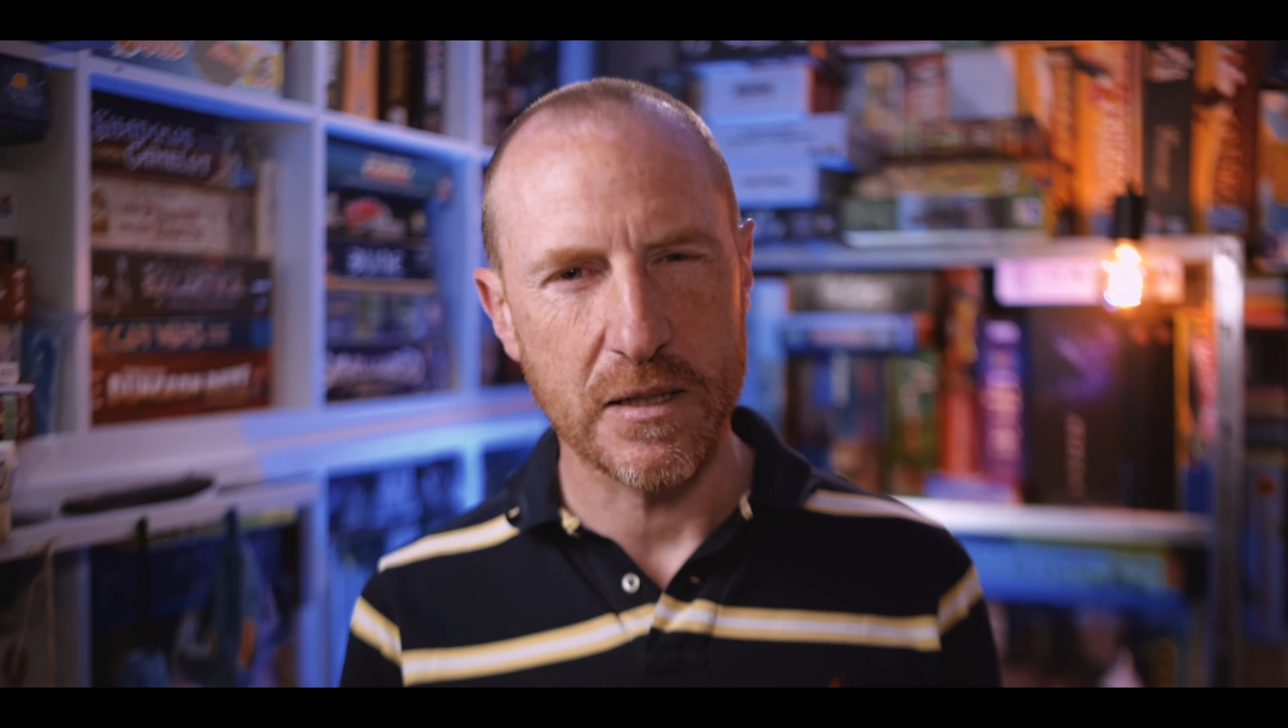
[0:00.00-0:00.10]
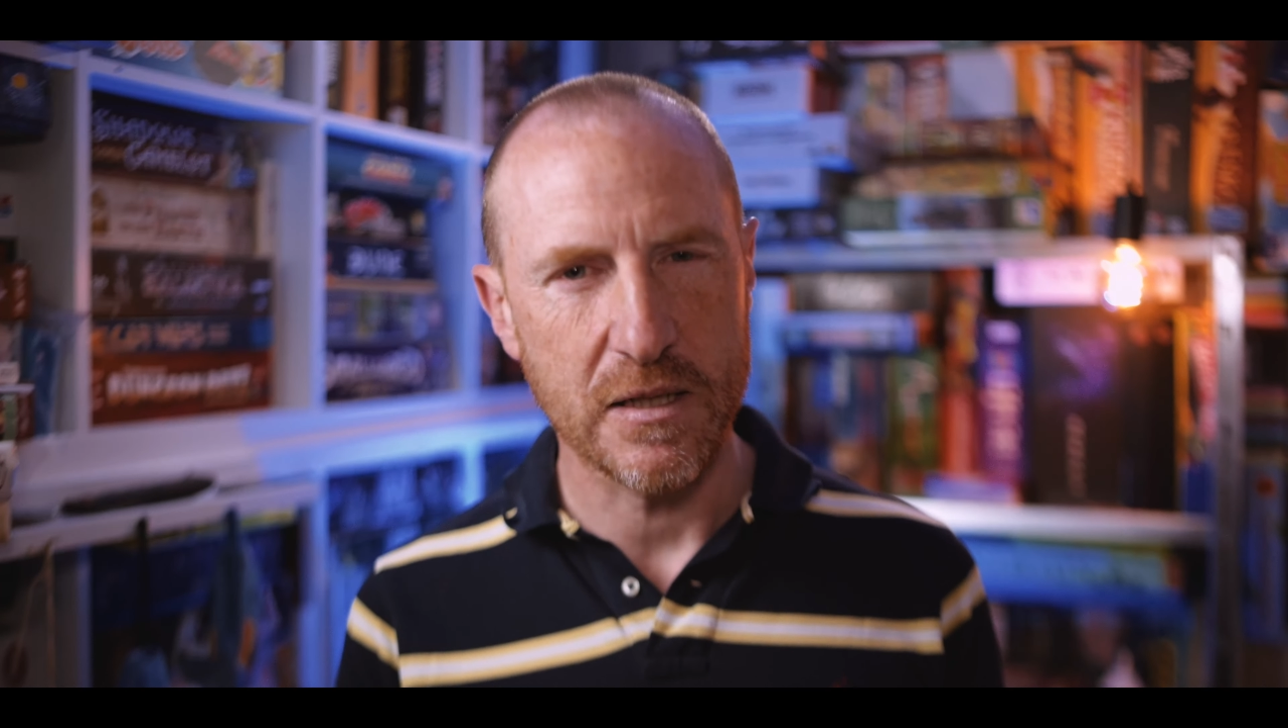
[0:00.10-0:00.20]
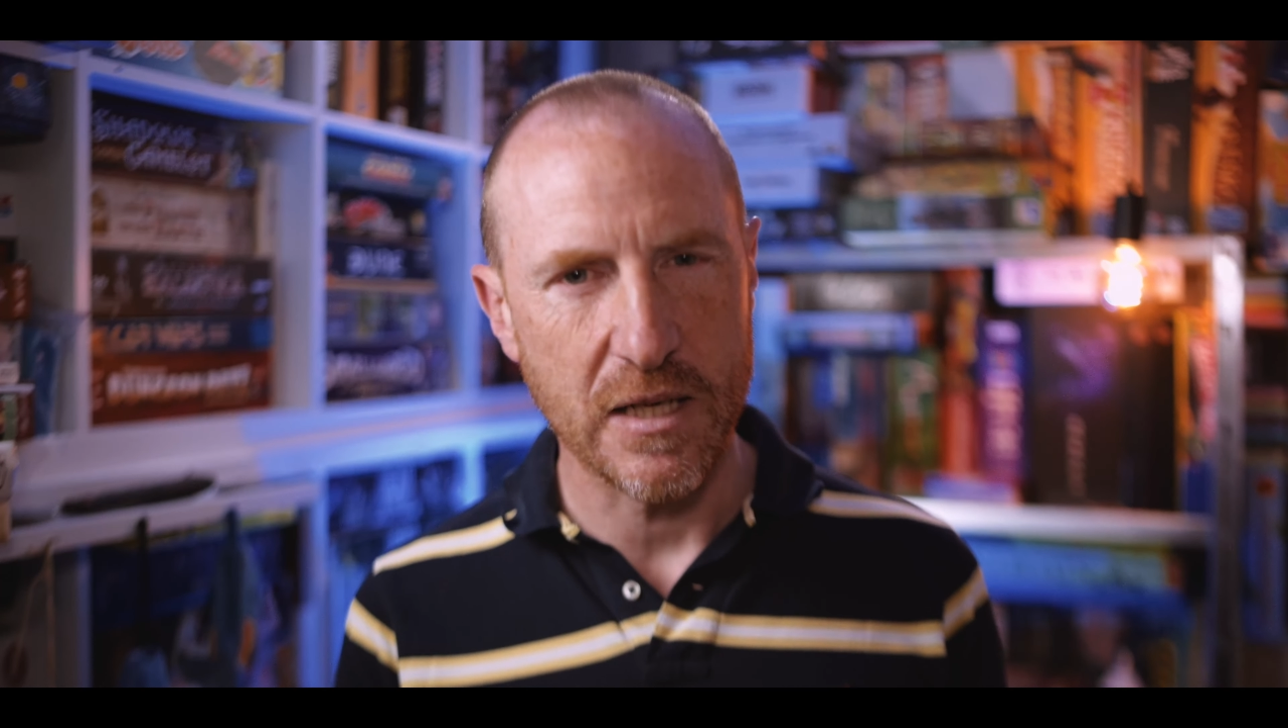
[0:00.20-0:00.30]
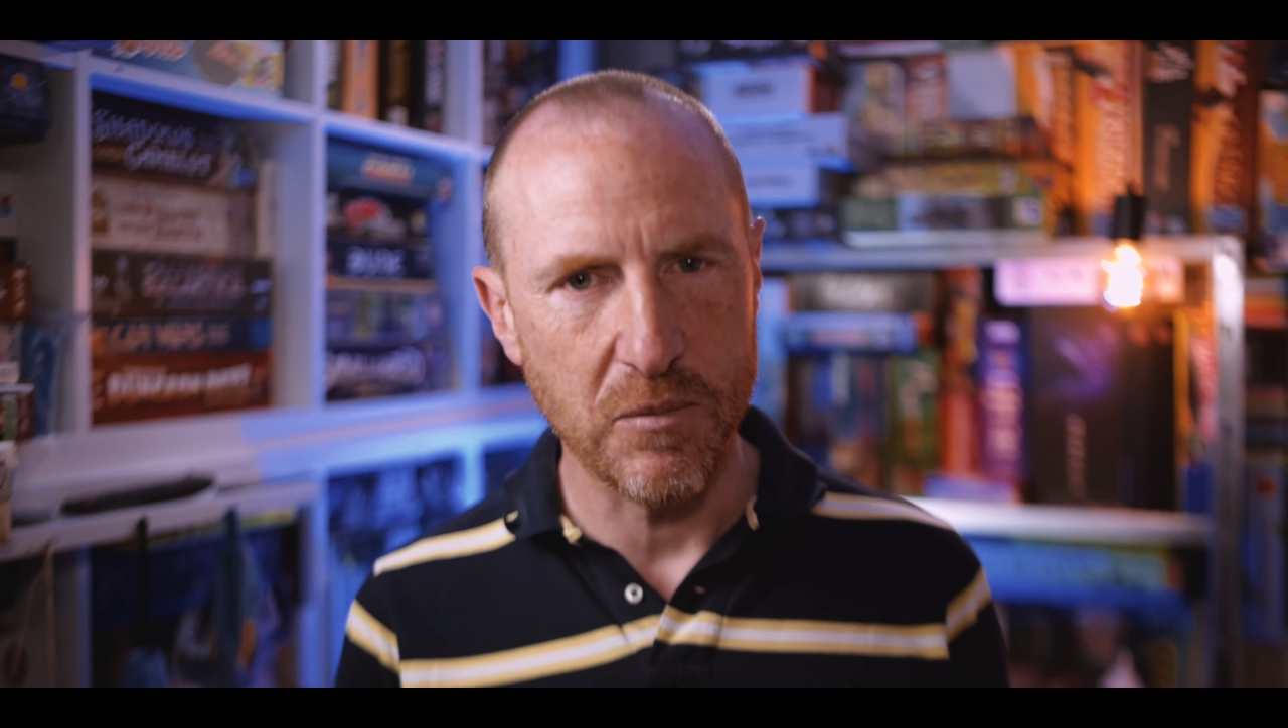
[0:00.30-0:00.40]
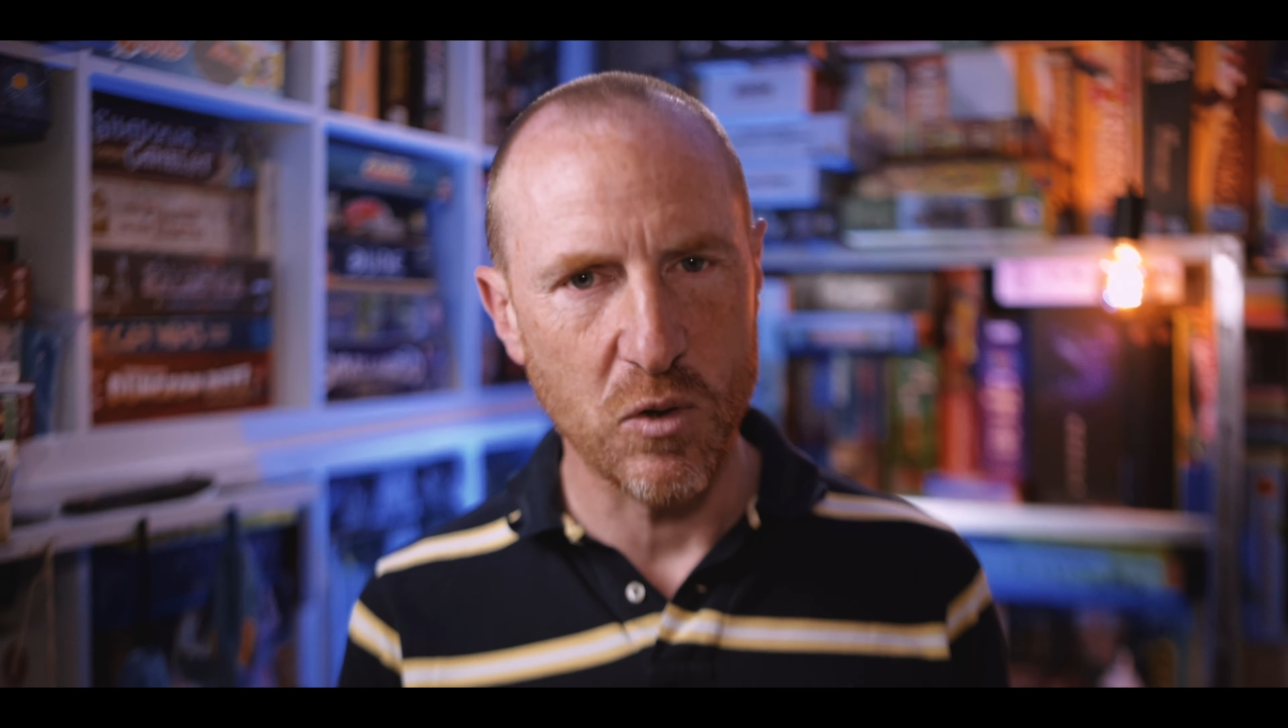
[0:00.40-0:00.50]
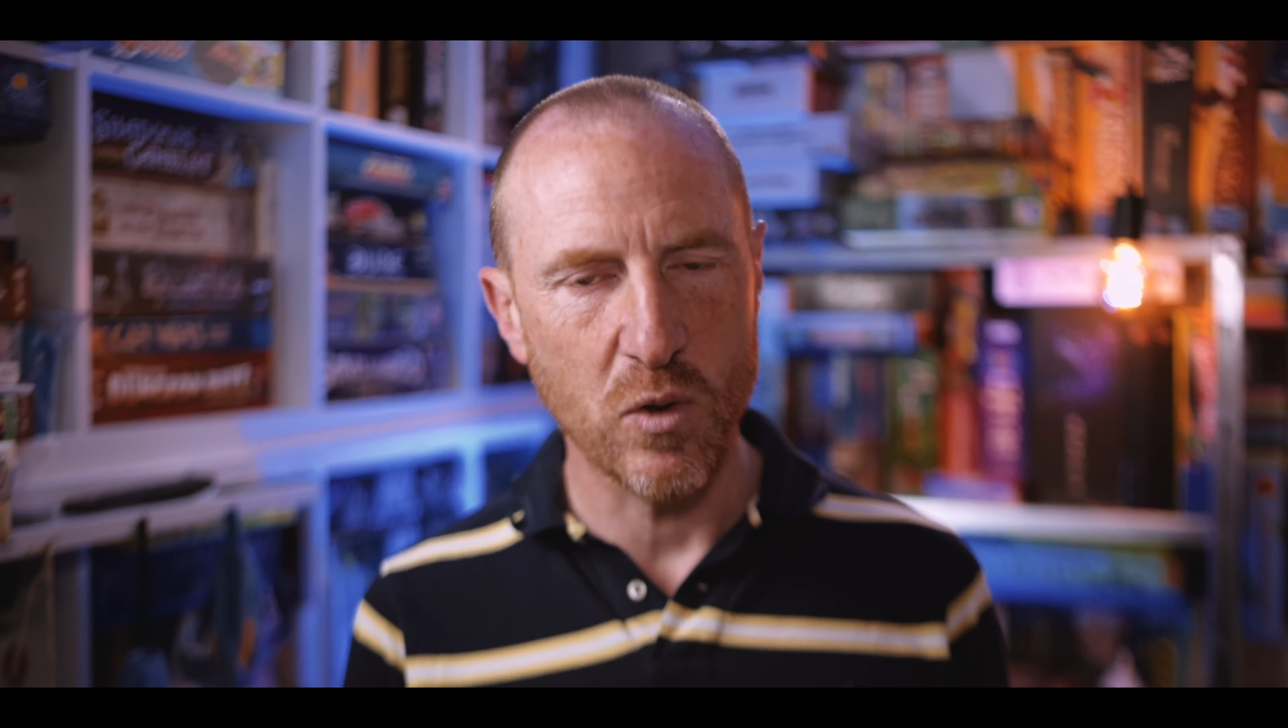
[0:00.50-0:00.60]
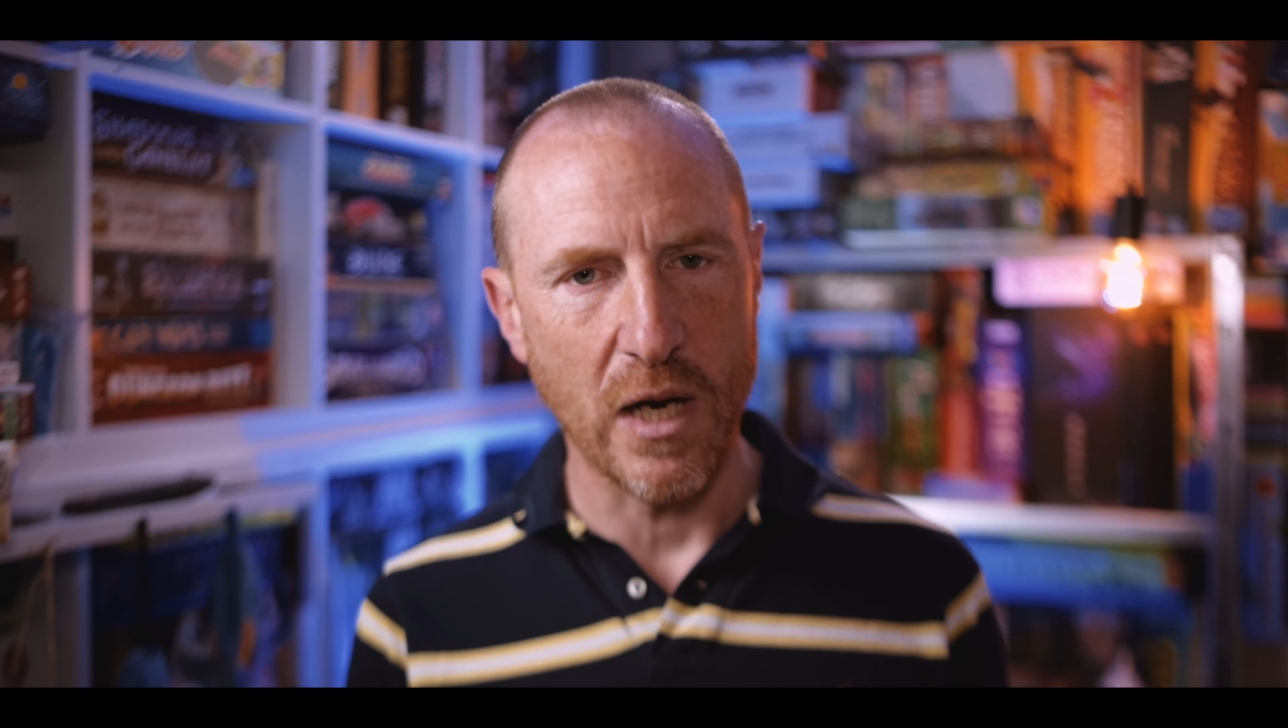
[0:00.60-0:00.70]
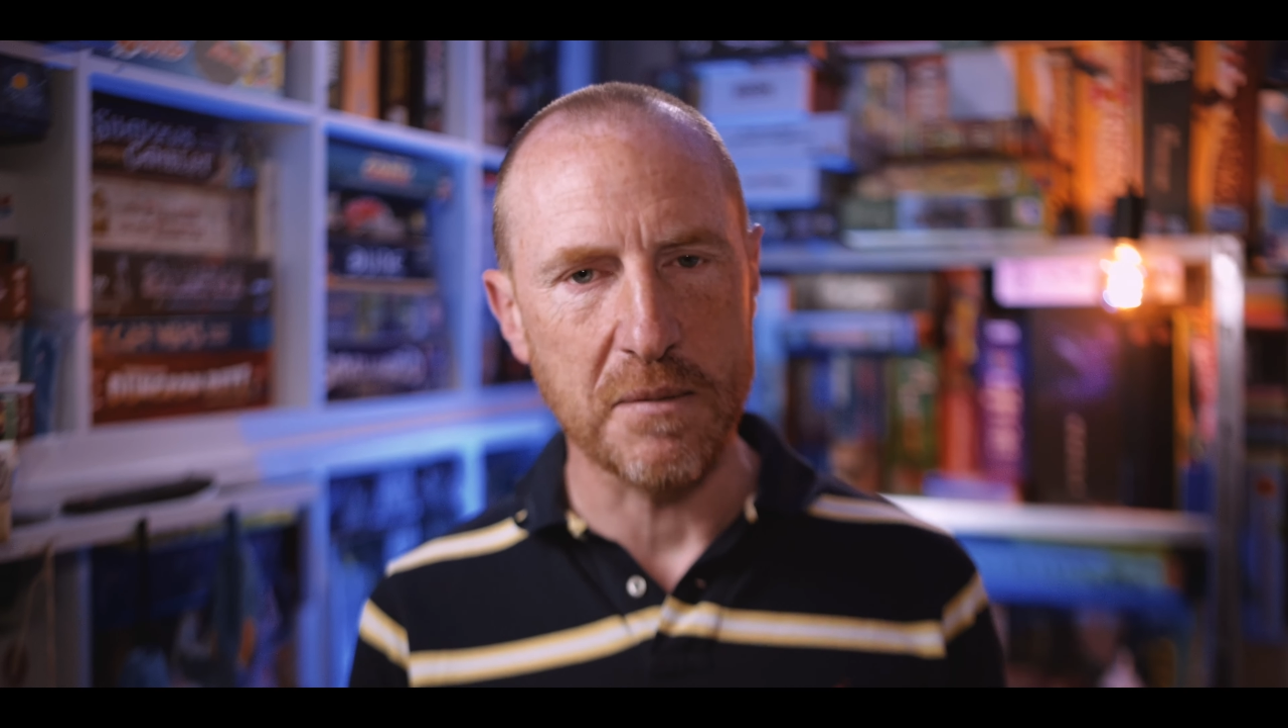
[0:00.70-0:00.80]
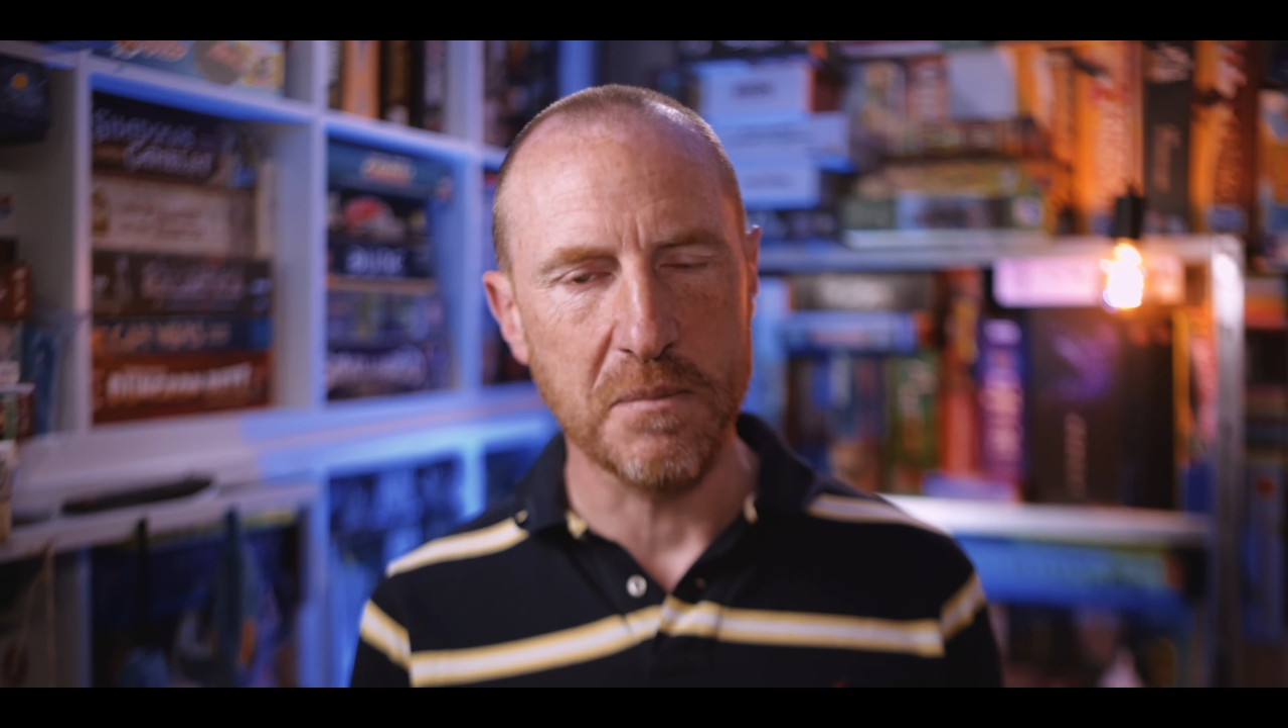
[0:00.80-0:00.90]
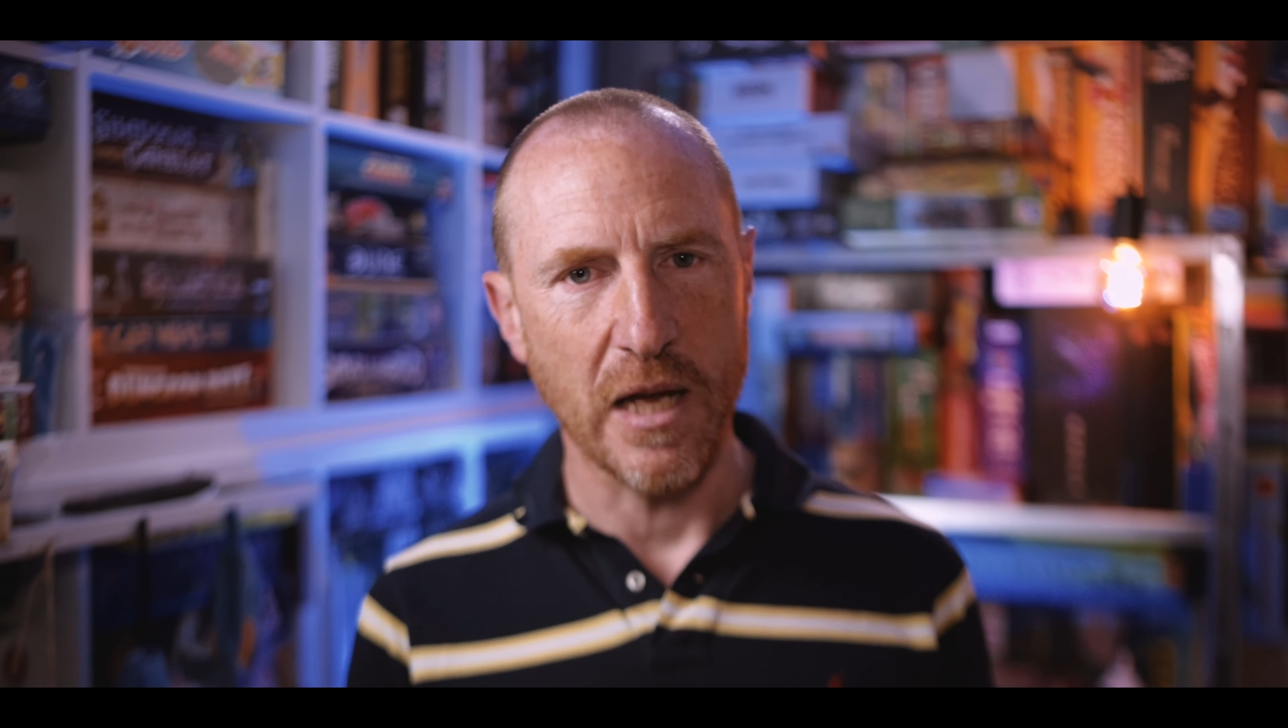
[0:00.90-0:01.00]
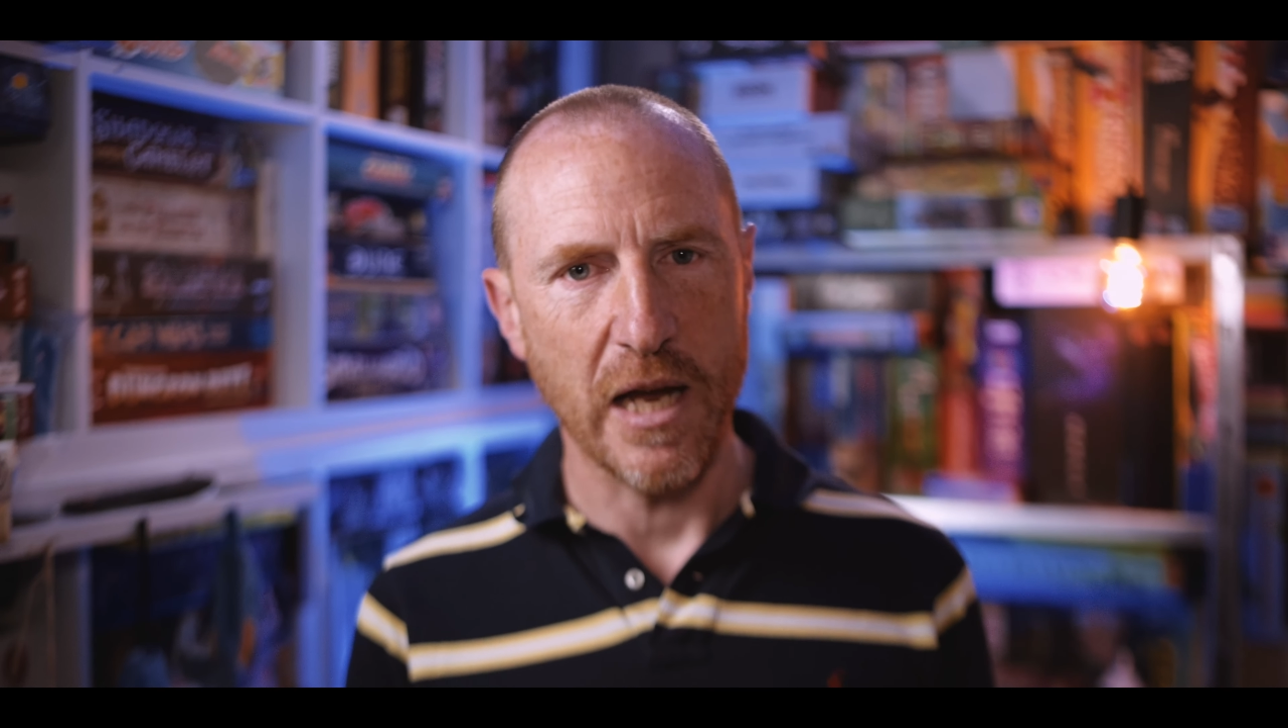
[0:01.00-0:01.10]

seminal game that